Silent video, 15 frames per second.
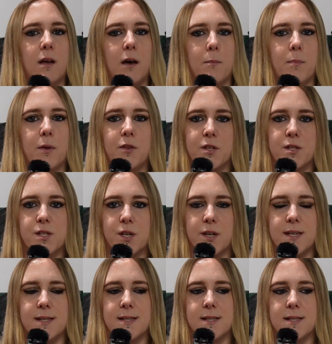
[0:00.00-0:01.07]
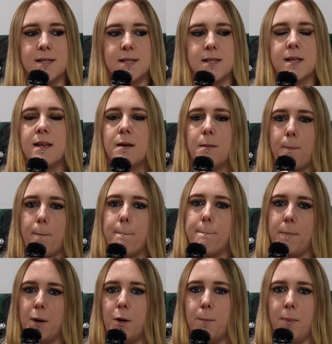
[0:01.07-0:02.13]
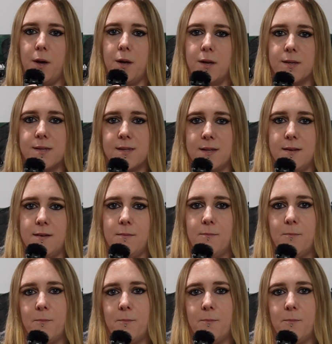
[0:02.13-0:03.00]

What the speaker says: up on the sizes per person,